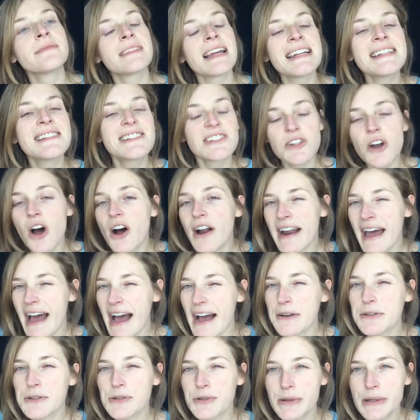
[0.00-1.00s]
that it's not
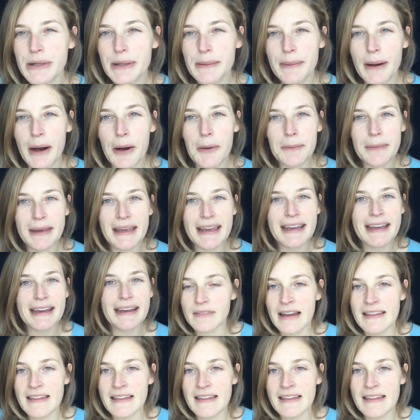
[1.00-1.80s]
actually about me